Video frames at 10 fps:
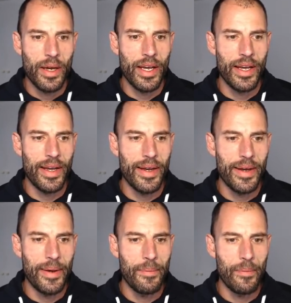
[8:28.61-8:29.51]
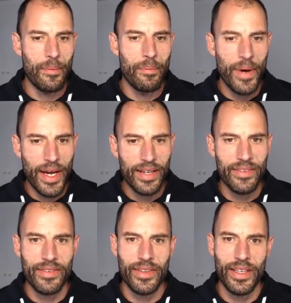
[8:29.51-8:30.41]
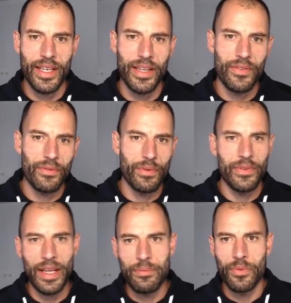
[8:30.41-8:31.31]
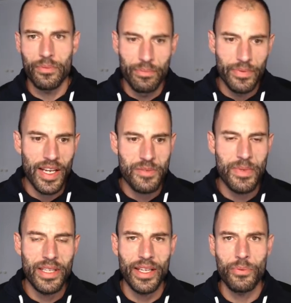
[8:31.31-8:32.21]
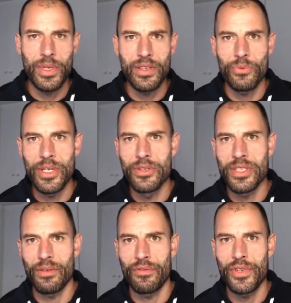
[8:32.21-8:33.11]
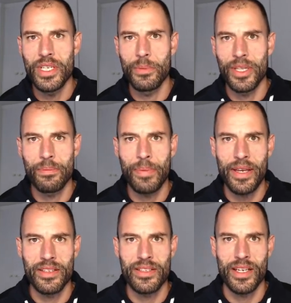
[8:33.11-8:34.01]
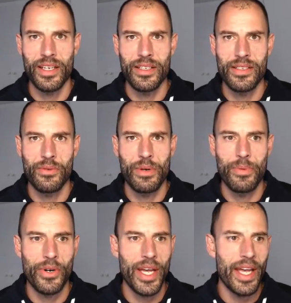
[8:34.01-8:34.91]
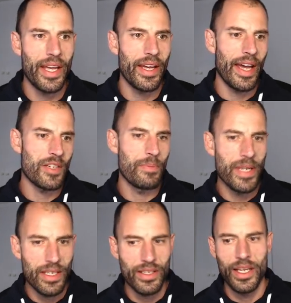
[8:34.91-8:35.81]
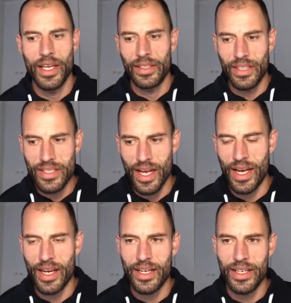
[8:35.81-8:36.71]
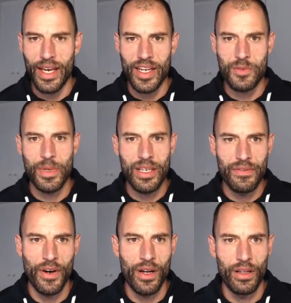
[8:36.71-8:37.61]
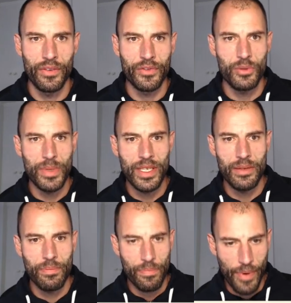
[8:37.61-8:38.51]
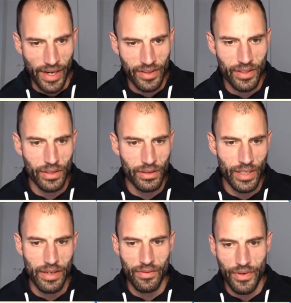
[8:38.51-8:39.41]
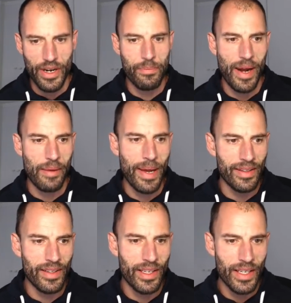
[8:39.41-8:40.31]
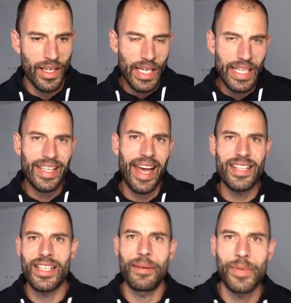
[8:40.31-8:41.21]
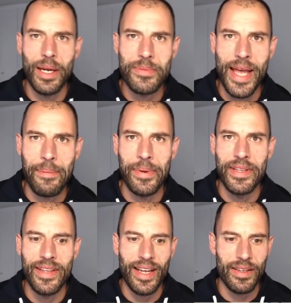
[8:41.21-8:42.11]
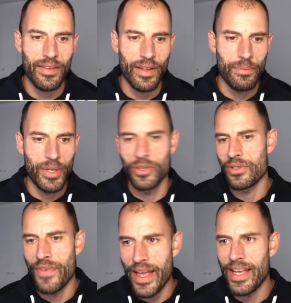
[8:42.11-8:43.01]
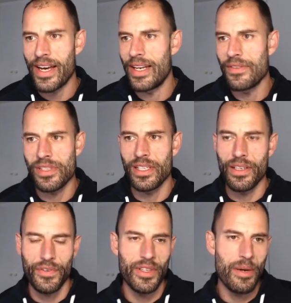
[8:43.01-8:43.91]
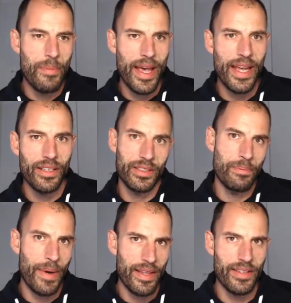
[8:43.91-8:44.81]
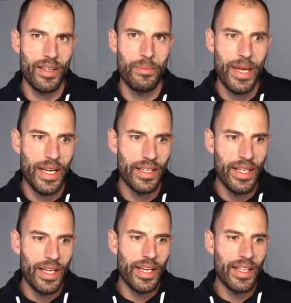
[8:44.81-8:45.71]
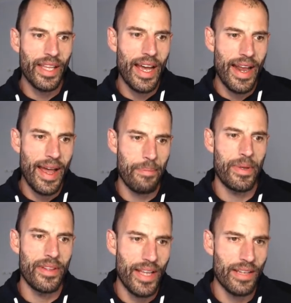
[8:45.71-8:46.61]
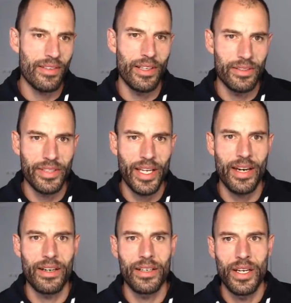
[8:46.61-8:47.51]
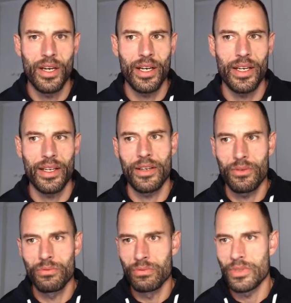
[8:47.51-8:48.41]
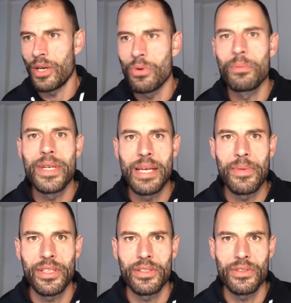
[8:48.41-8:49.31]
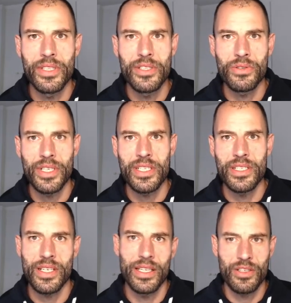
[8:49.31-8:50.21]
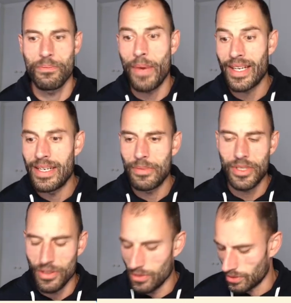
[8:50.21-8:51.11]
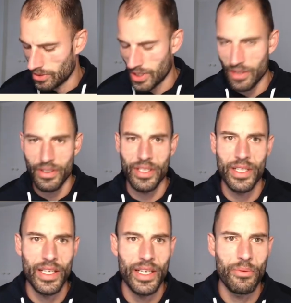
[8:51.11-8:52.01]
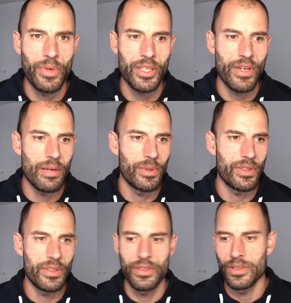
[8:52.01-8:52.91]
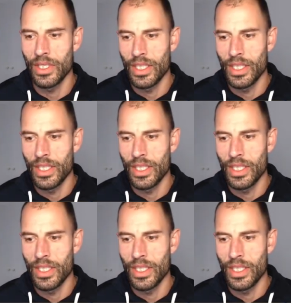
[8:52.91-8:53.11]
But that does mean that we lose some freedom on the Python side. So where Bokeh has been designed and it's been evolved to be practical and very pragmatic, it can sometimes happen that because Vega lives in a different domain, not the Python domain, it can happen that Altair will be limited to these choices. And this might limit you also in what you're able to do.